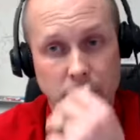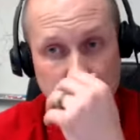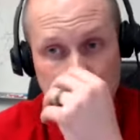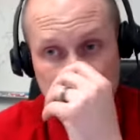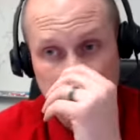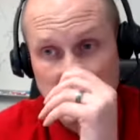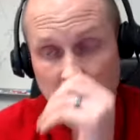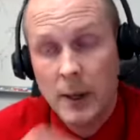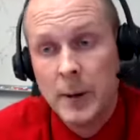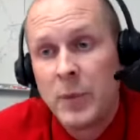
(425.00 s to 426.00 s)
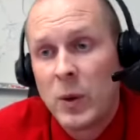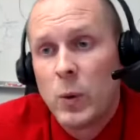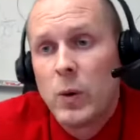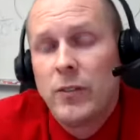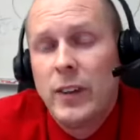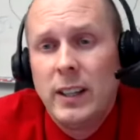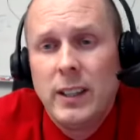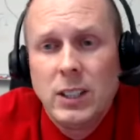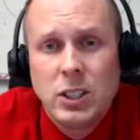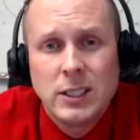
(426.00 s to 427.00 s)
symptoms, or if
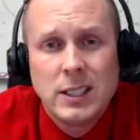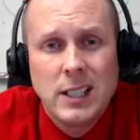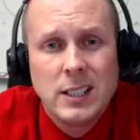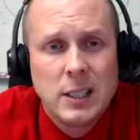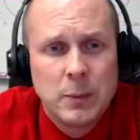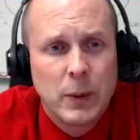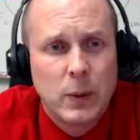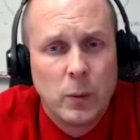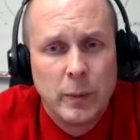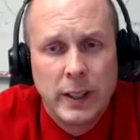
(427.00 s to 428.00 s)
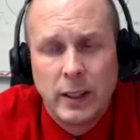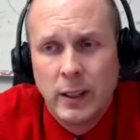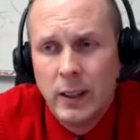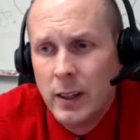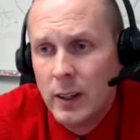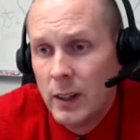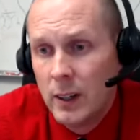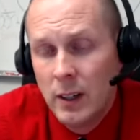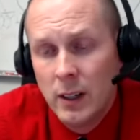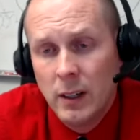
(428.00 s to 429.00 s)
anything's just atypical, meaning
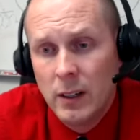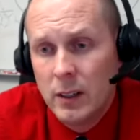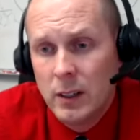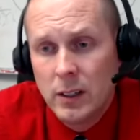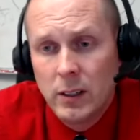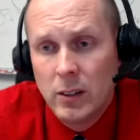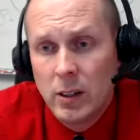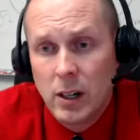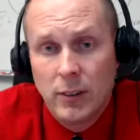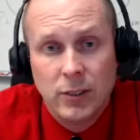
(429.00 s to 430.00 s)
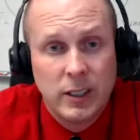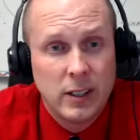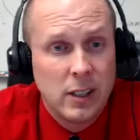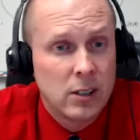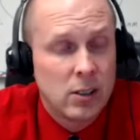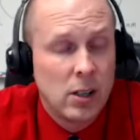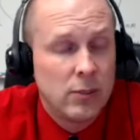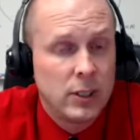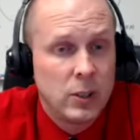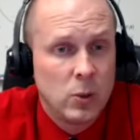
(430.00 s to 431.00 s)
you're awfully young or
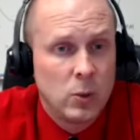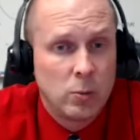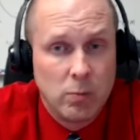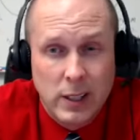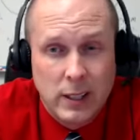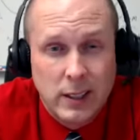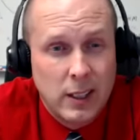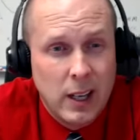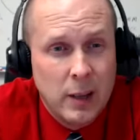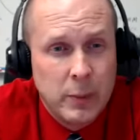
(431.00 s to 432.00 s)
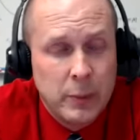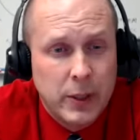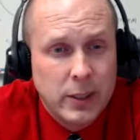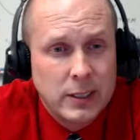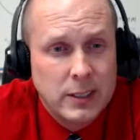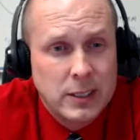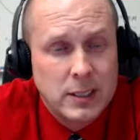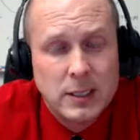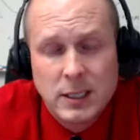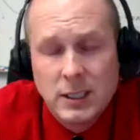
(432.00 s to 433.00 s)
awfully old. Not that it can't be Parkinson's
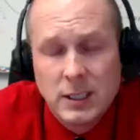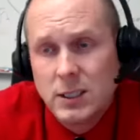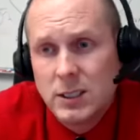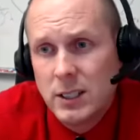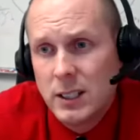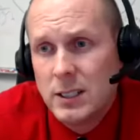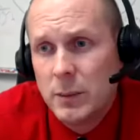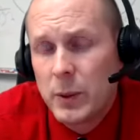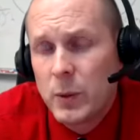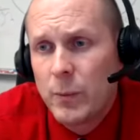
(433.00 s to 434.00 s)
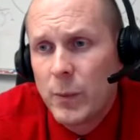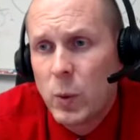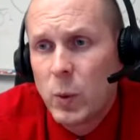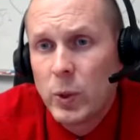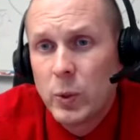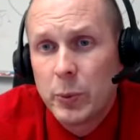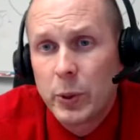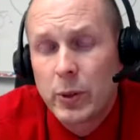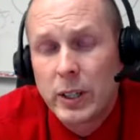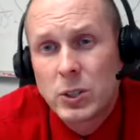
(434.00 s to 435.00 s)
disease, it's just atypical, or you
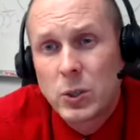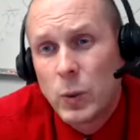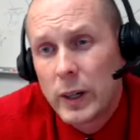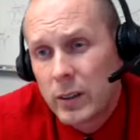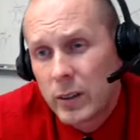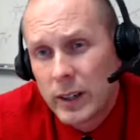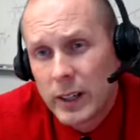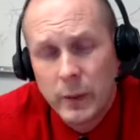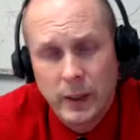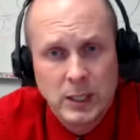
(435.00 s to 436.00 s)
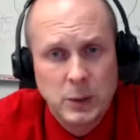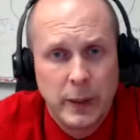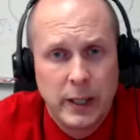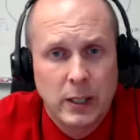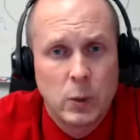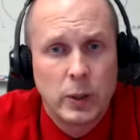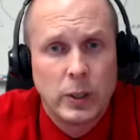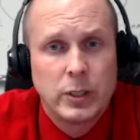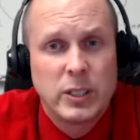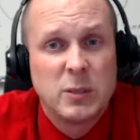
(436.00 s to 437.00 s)
progress quicker than I would expect, or
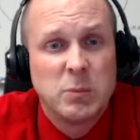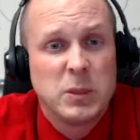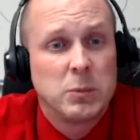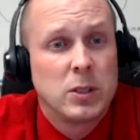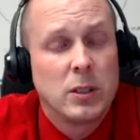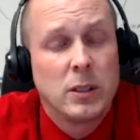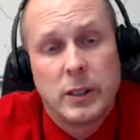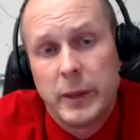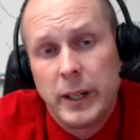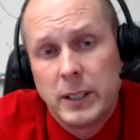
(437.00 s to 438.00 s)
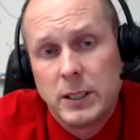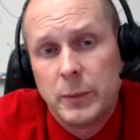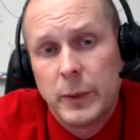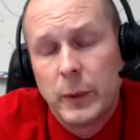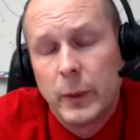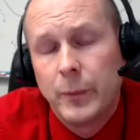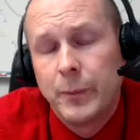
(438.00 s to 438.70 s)
your symptoms are a little bit atypical.